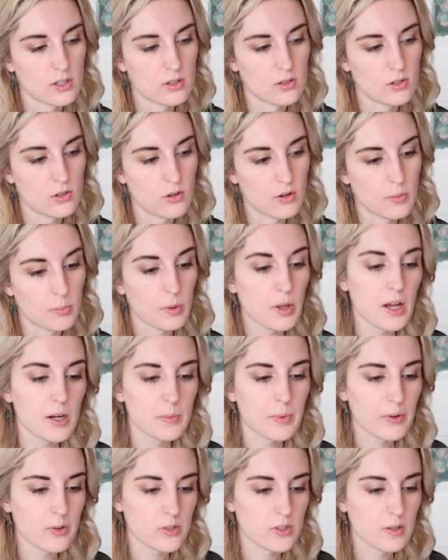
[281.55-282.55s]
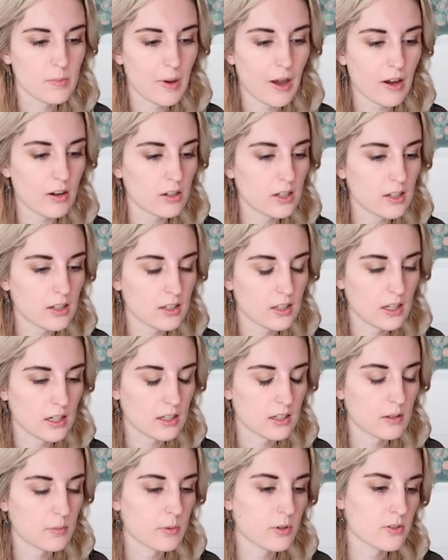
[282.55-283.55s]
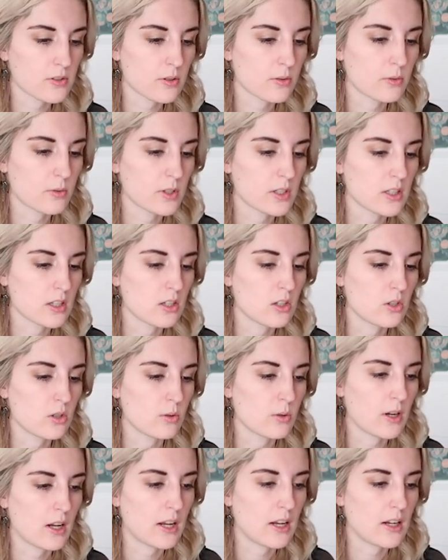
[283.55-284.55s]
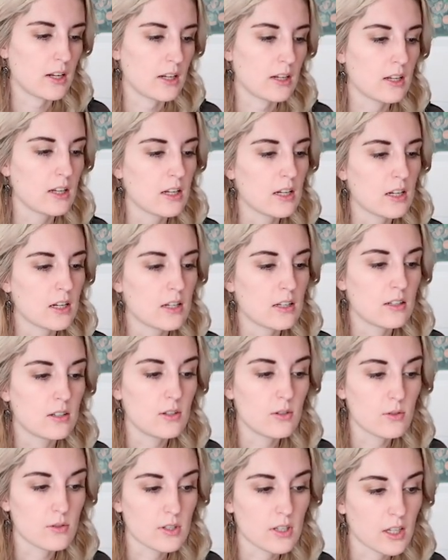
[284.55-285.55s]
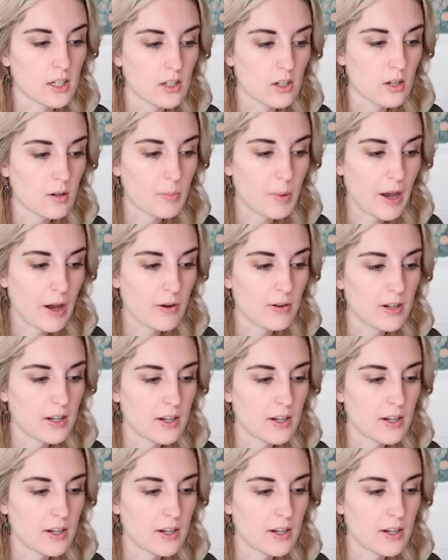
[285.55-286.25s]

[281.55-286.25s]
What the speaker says: to do a blog post about it, and I'm also going to do a newsletter about